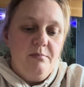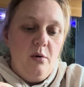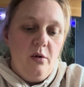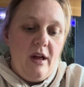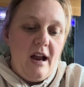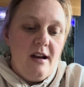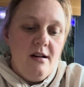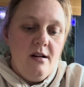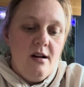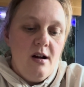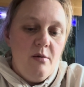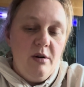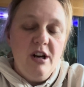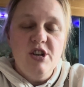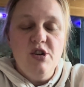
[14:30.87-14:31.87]
But then
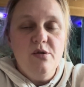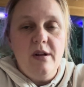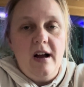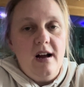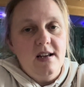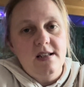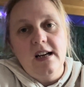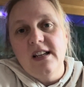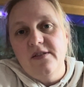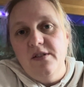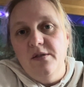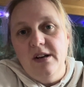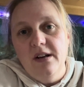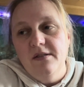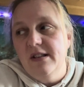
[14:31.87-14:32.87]
when I do that, I start to feel
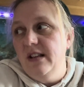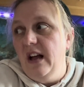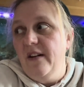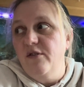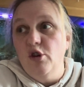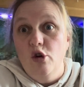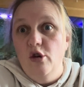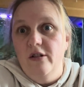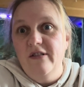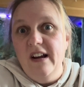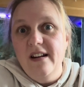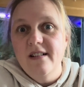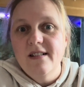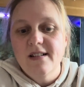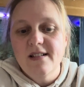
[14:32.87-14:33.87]
guilty that I've done
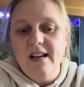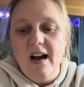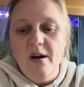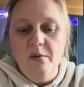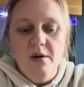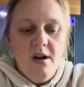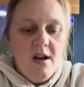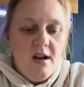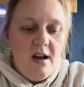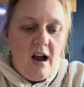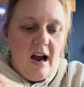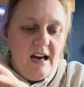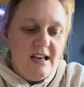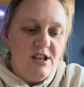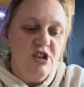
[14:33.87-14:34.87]
nothing. So
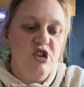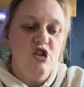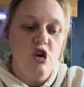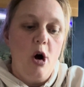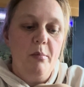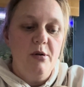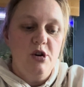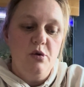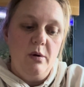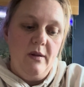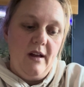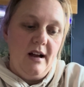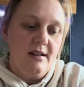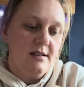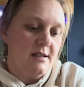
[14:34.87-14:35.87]
I need to stop doing
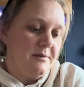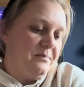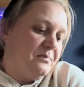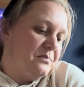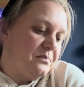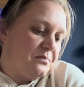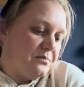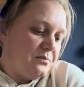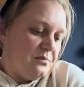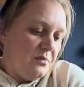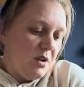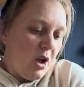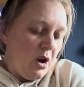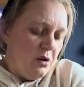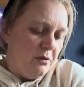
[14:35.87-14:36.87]
that.
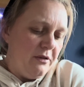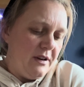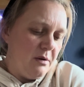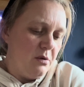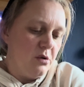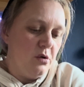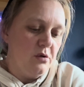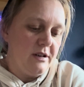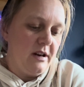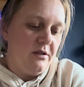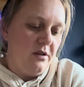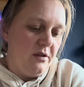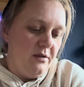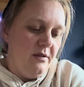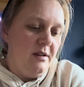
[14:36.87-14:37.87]
Another thing I want to cut down
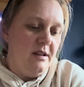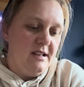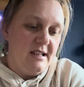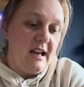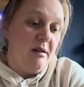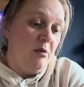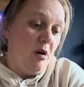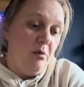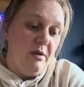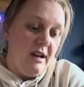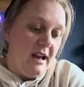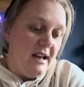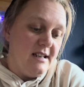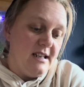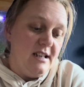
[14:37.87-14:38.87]
on, this again will go with
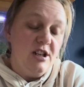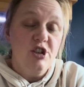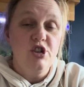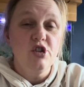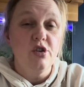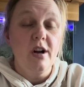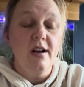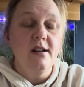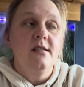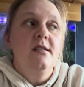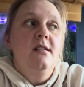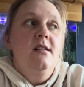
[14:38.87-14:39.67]
the eating, is sugar.